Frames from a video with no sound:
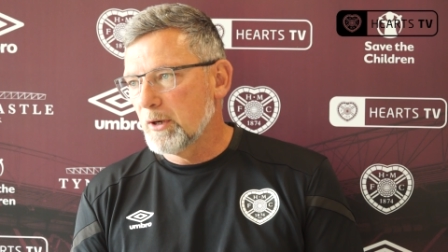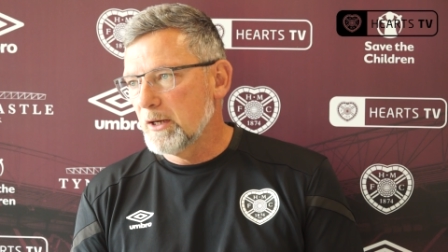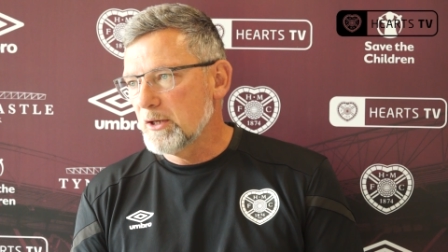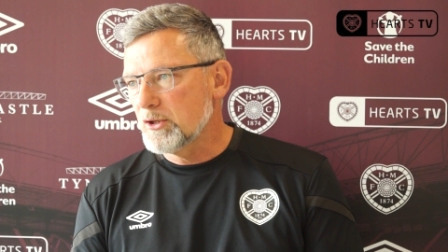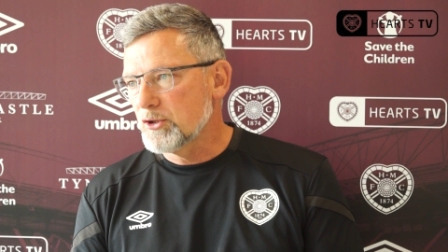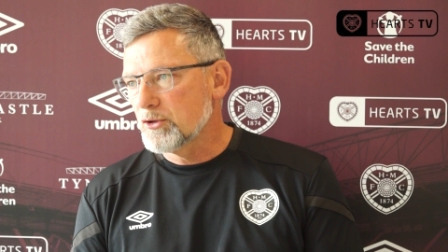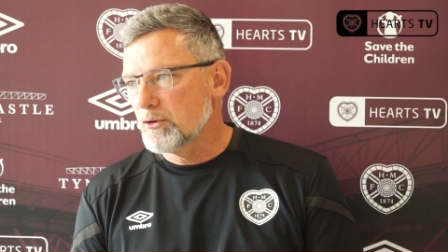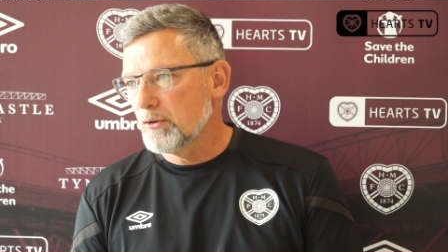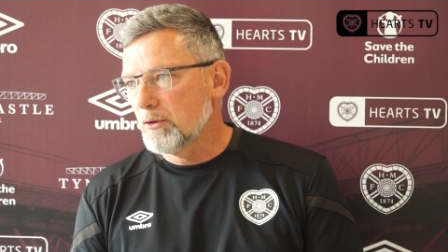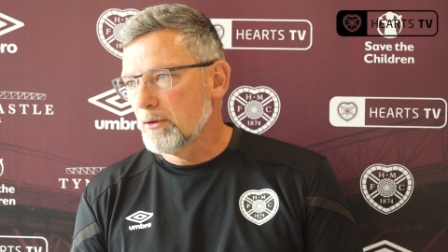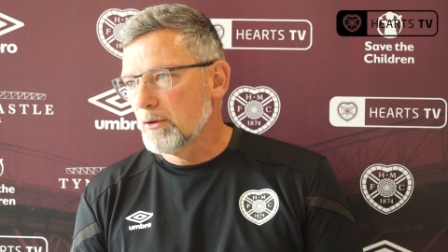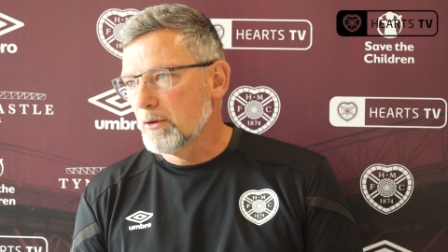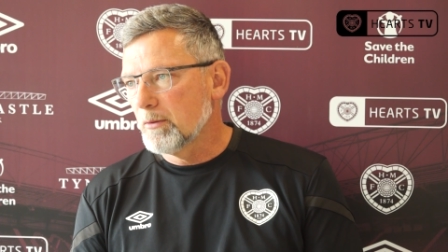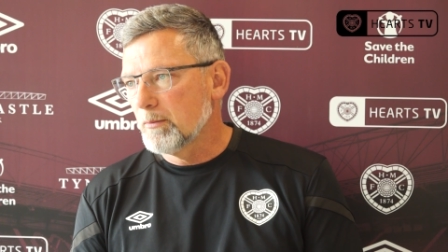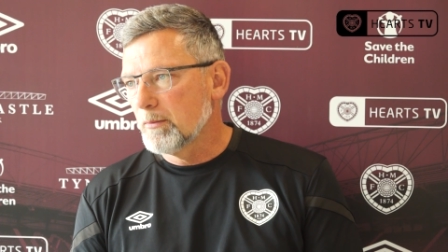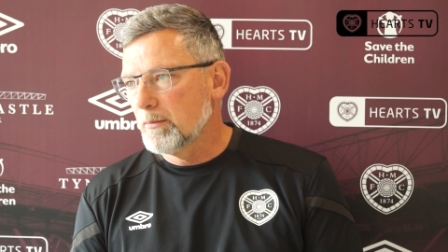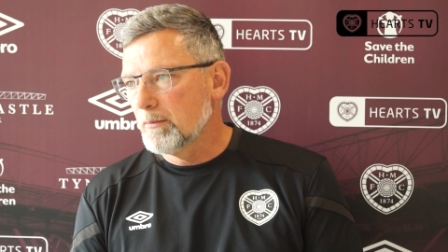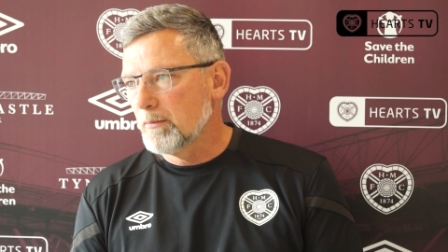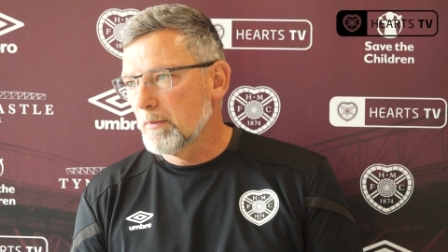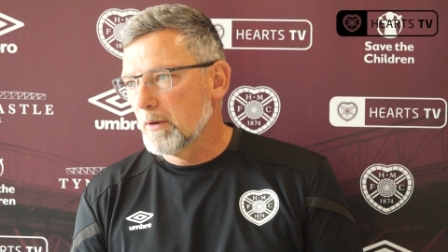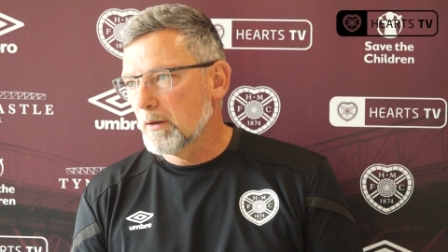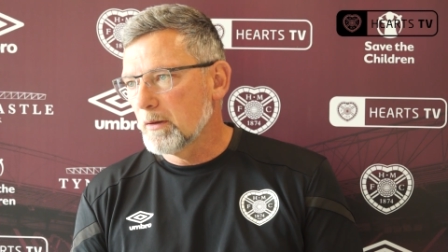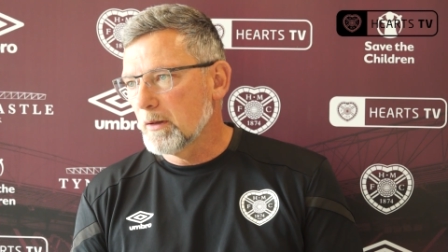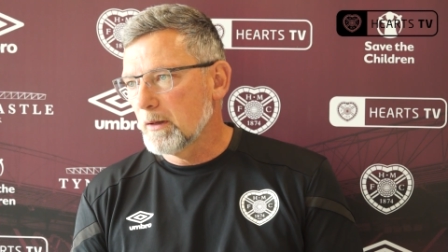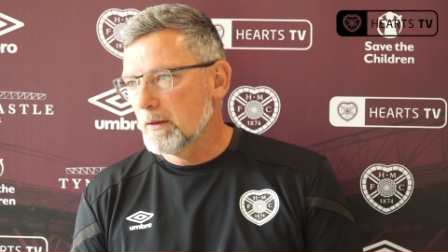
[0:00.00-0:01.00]
pressure on
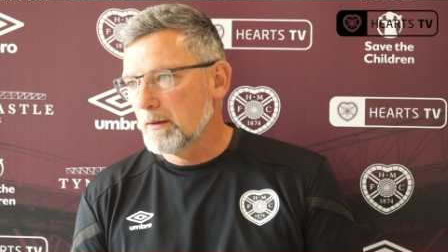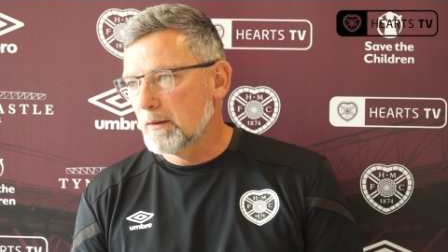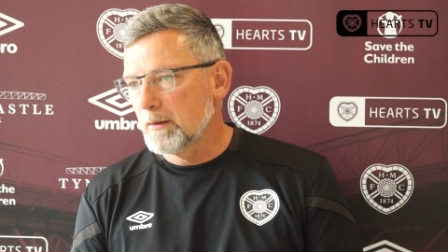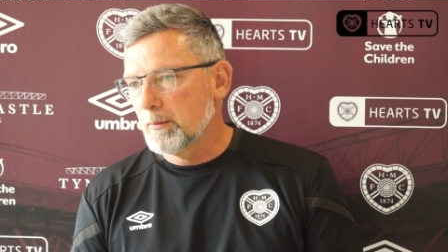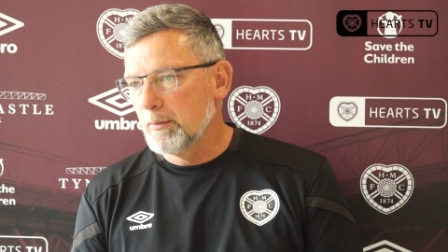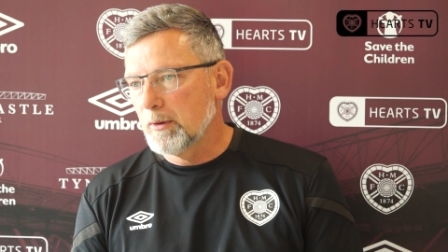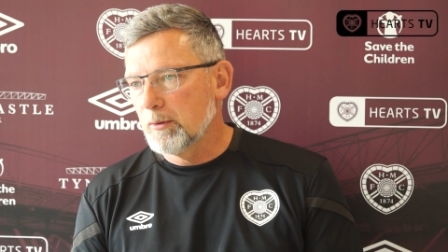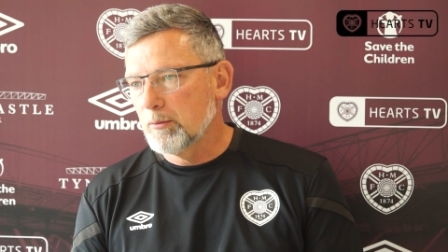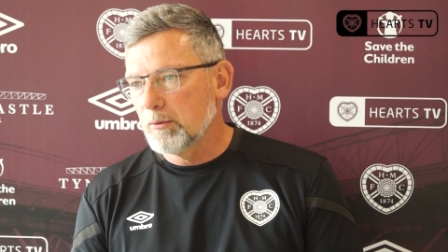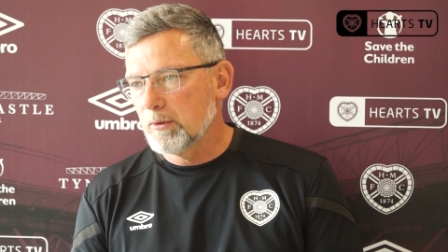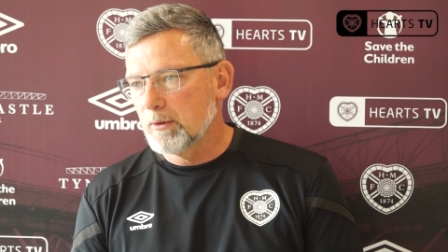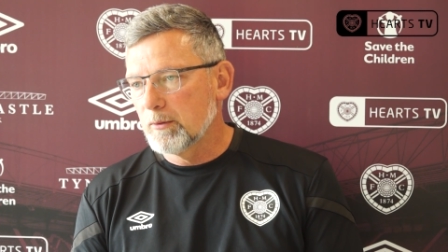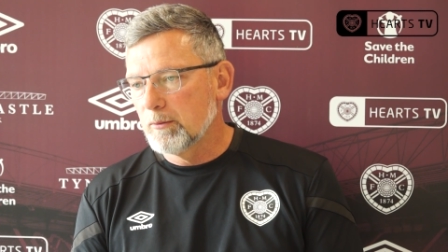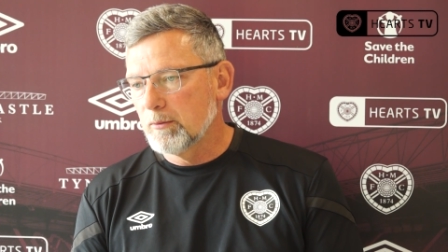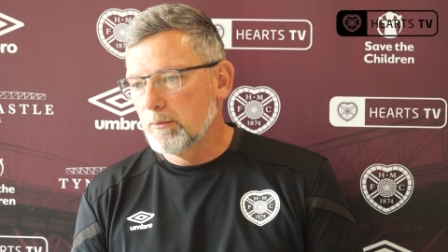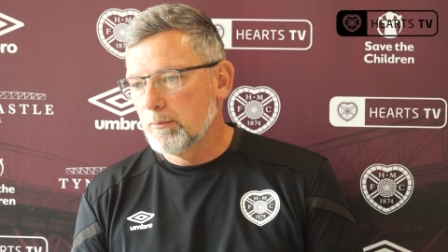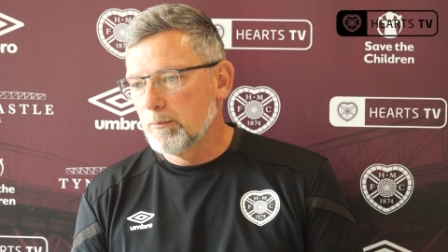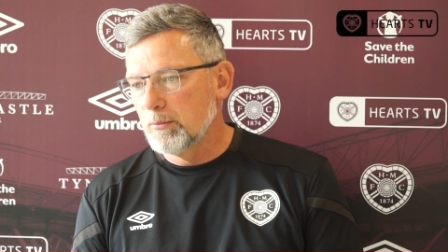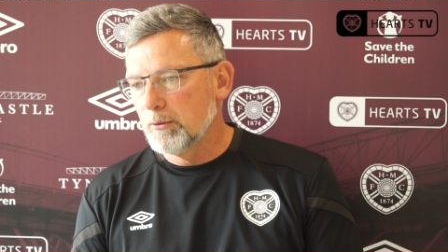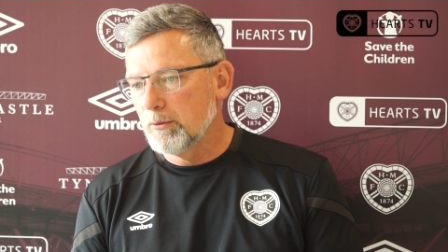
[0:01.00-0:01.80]
them. I like to be able to